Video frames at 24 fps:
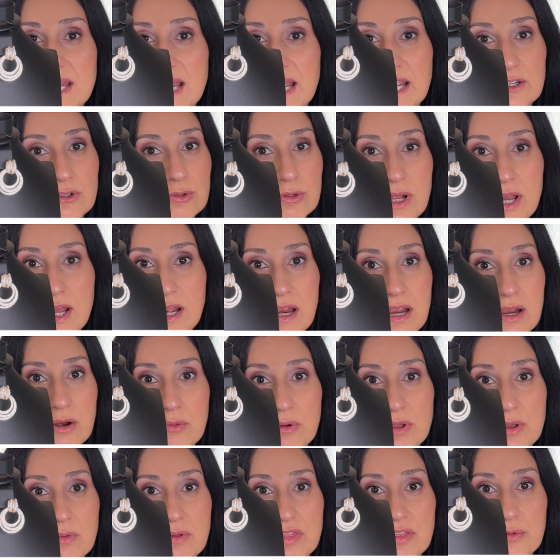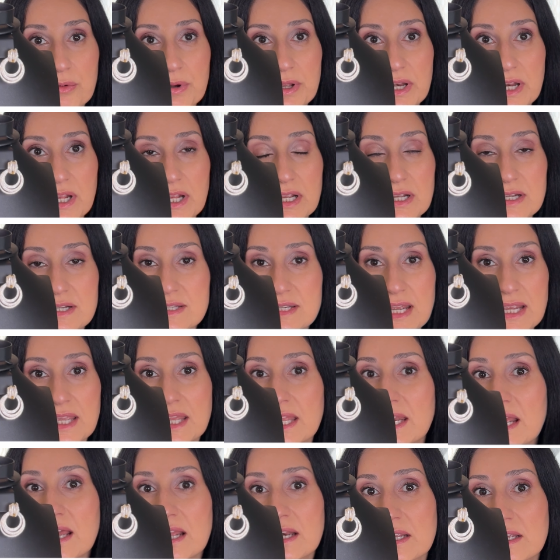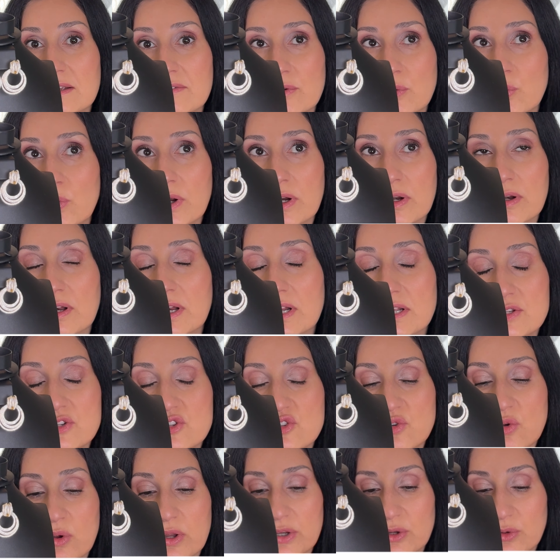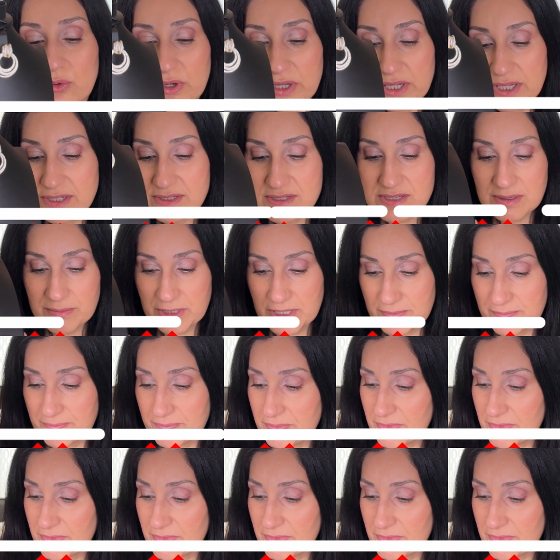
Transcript: I do not agree with the rating because I cannot even wear it. It's so annoying to me.